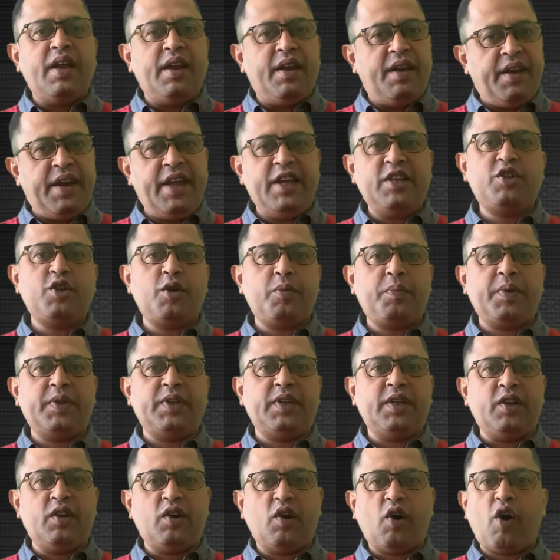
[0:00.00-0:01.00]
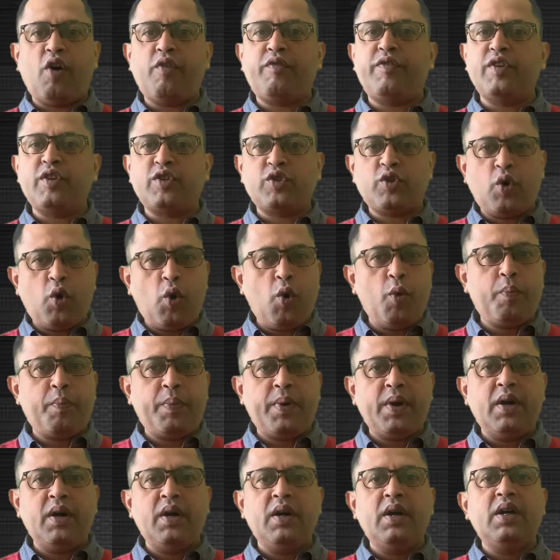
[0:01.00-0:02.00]
Naturopathy offers
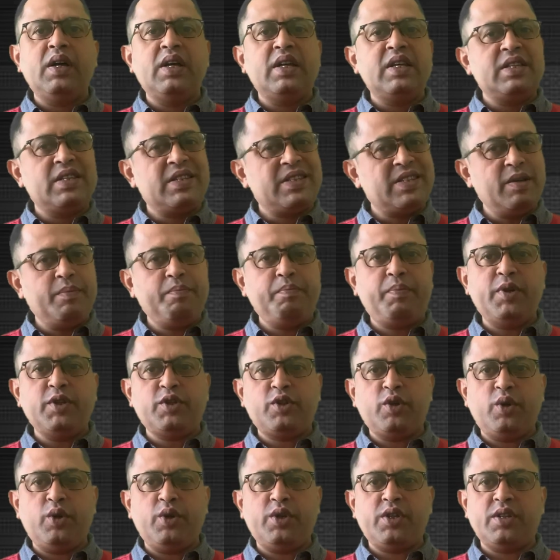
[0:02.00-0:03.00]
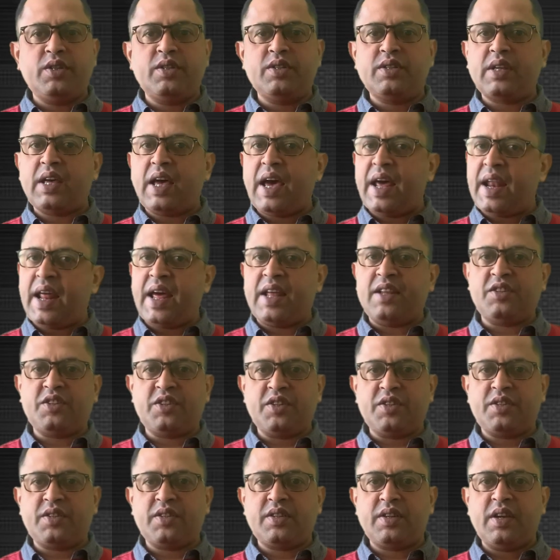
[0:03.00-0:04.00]
hope, simple solutions and
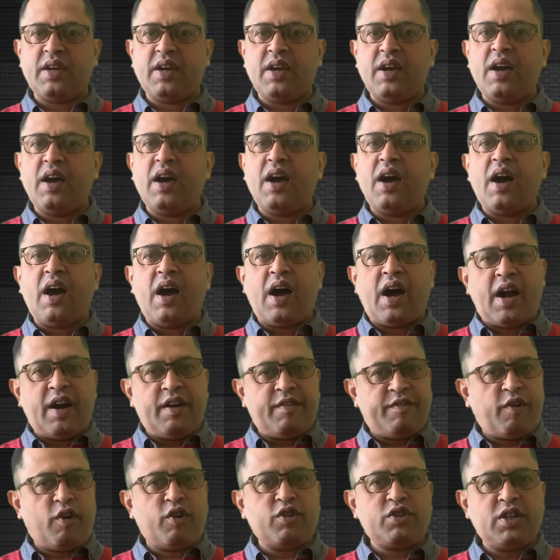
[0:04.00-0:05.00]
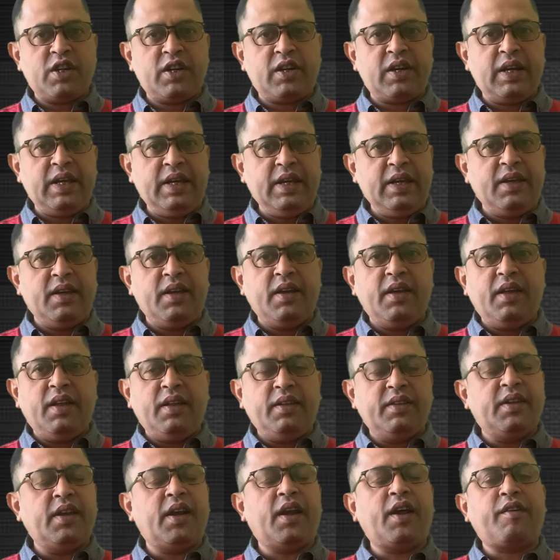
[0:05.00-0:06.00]
answers. Unfortunately,
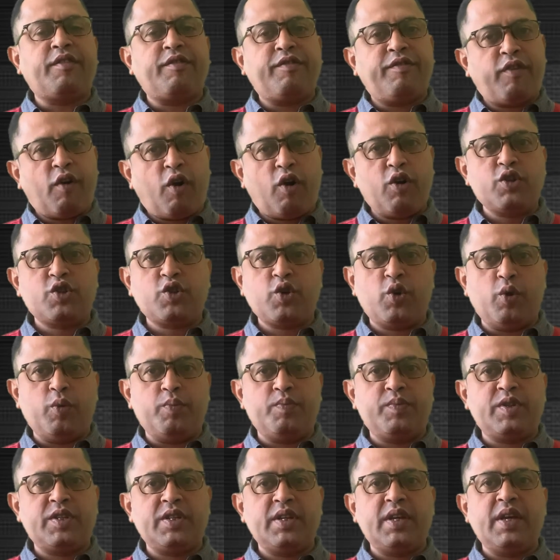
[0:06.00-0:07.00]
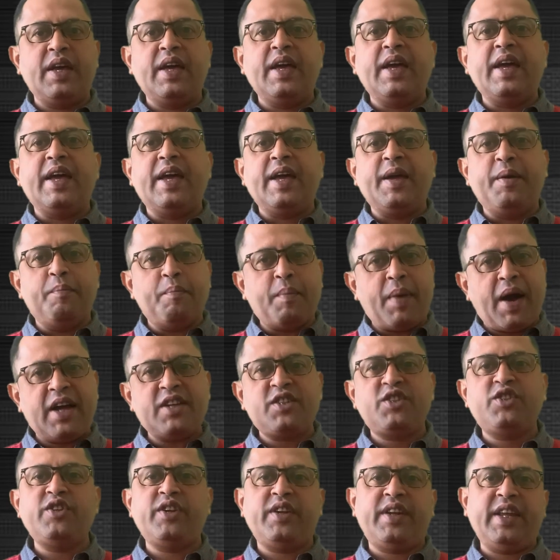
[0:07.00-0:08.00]
there are false hopes,
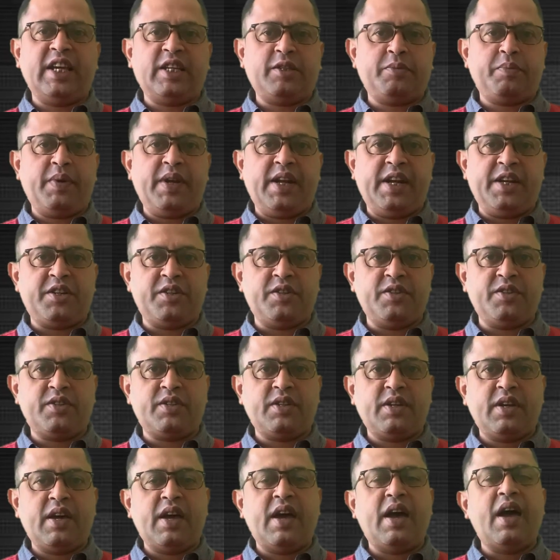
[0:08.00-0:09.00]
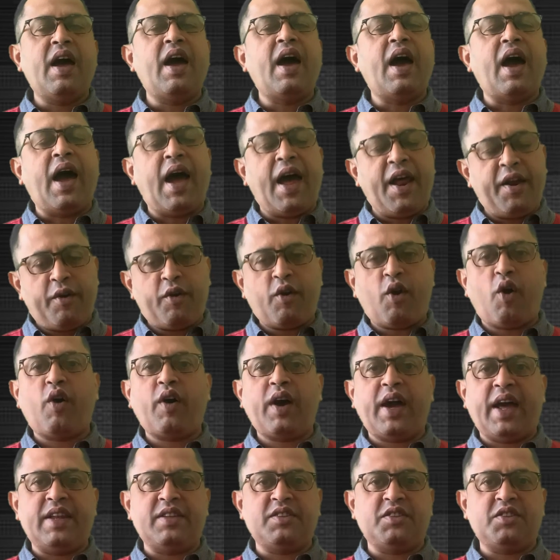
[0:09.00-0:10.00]
imaginary explanations and
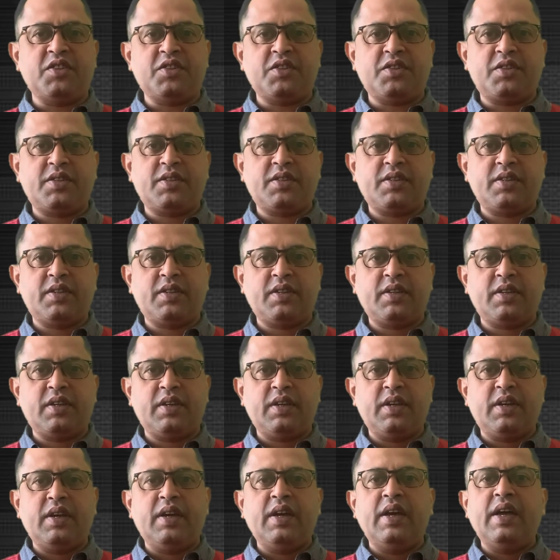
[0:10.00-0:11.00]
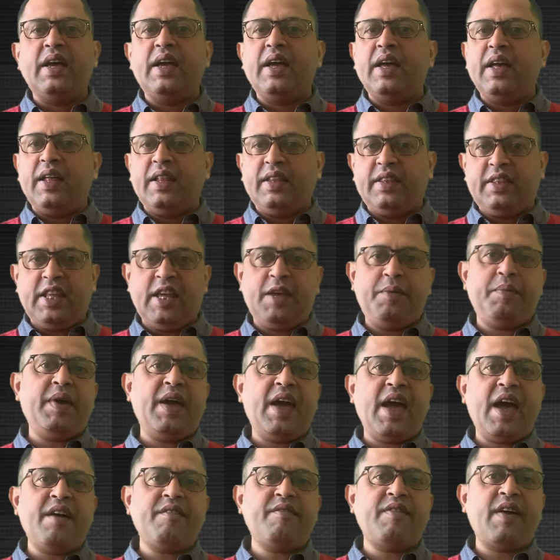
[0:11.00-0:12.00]
wrong answers. They may
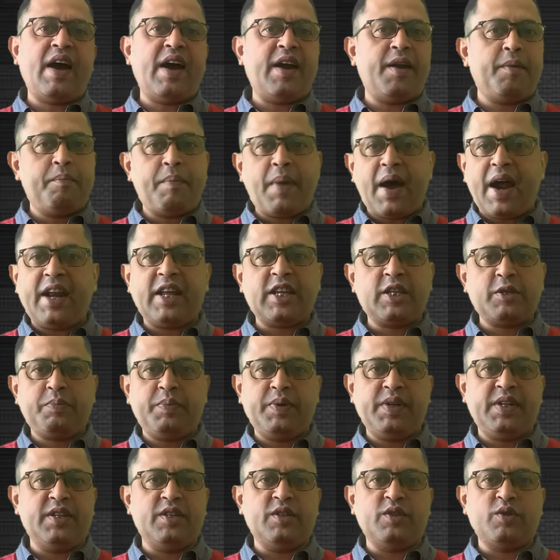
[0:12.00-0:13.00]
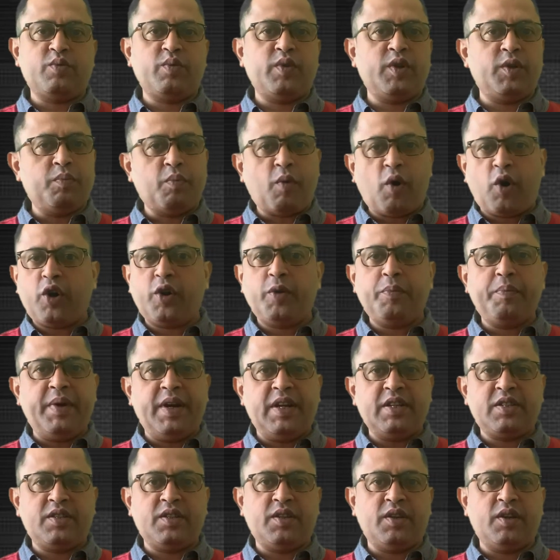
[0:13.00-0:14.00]
have had a bad experience with modern
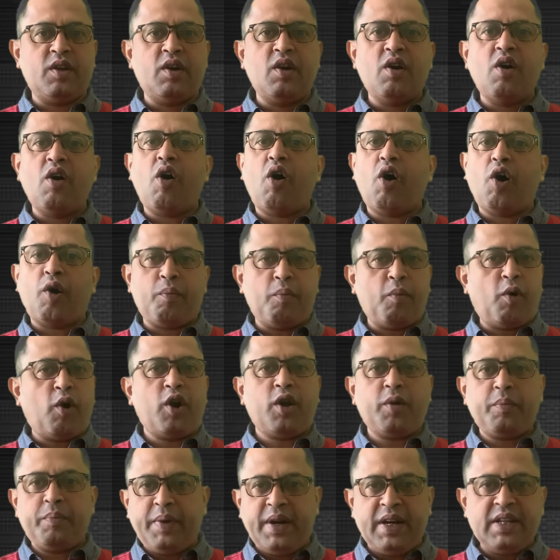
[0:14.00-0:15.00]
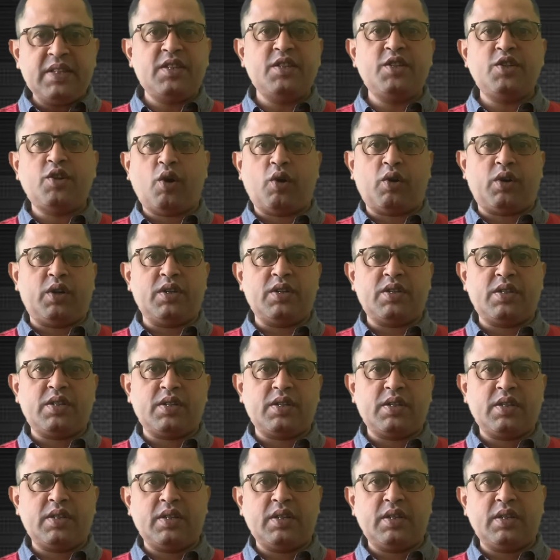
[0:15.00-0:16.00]
medicine or modern medicine doctors.